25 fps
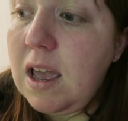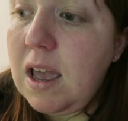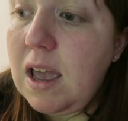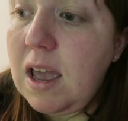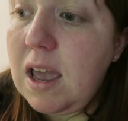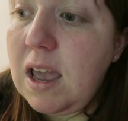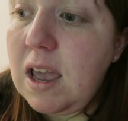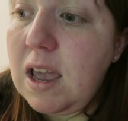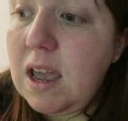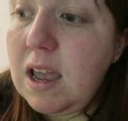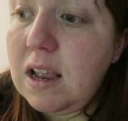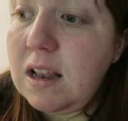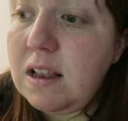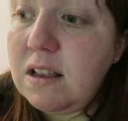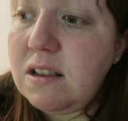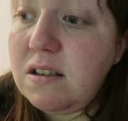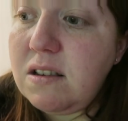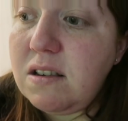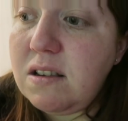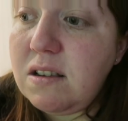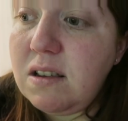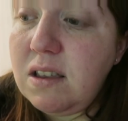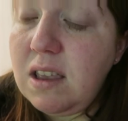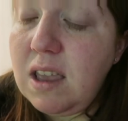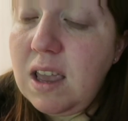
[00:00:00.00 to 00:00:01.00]

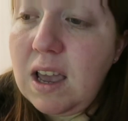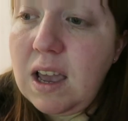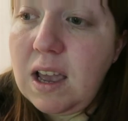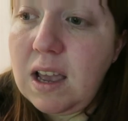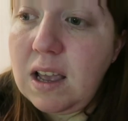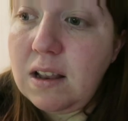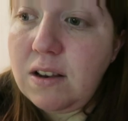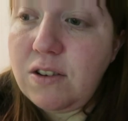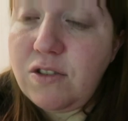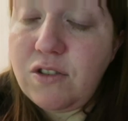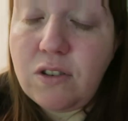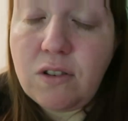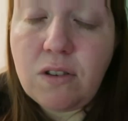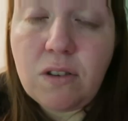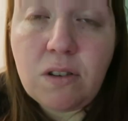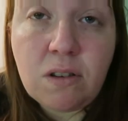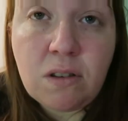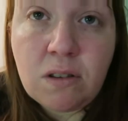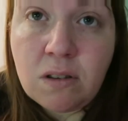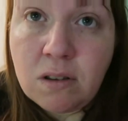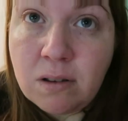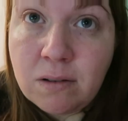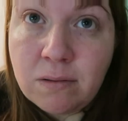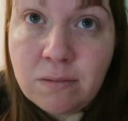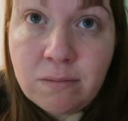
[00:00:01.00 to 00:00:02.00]
And yeah,
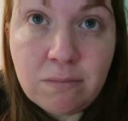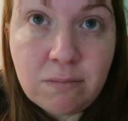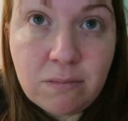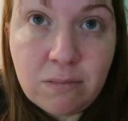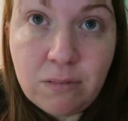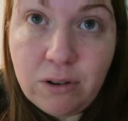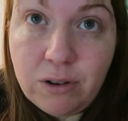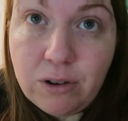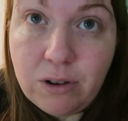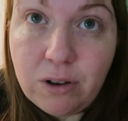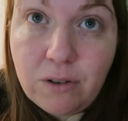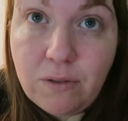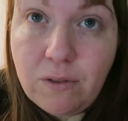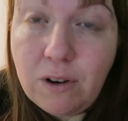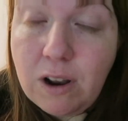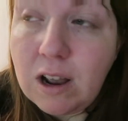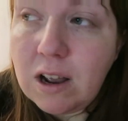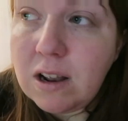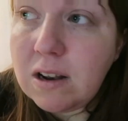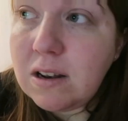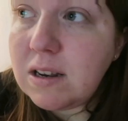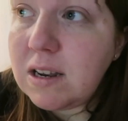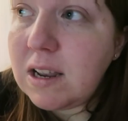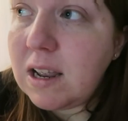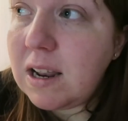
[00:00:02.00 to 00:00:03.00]
just look
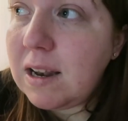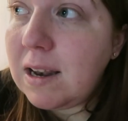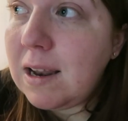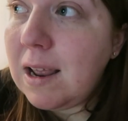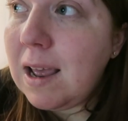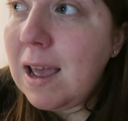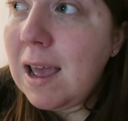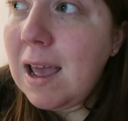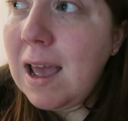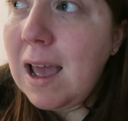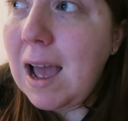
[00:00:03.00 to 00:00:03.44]
around, and